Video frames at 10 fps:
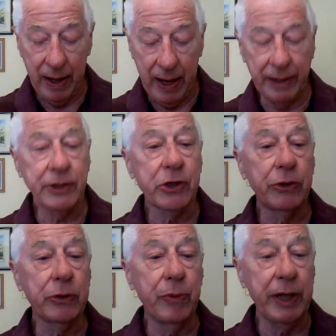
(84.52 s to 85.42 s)
Helen's
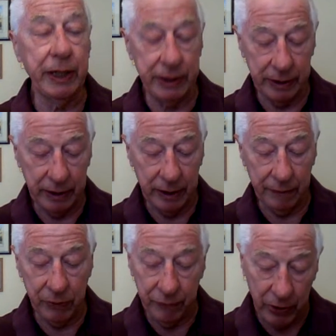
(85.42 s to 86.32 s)
going to read a
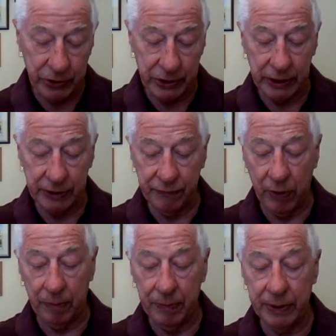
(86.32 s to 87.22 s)
few verses
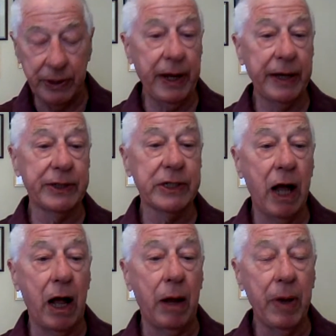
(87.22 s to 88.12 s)
from today's
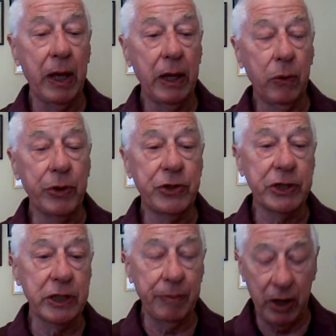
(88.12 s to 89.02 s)
Psalm, which
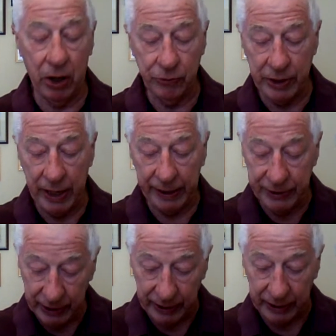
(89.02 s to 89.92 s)
is number
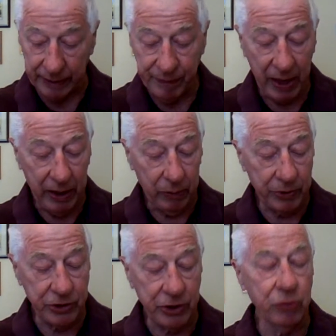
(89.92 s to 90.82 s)
118,
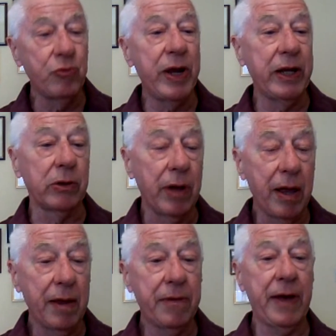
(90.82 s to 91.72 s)
which is a real
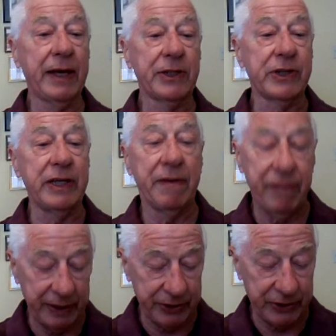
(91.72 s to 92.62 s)

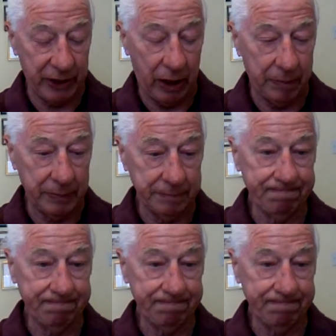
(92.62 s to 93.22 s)
thanksgiving psalm.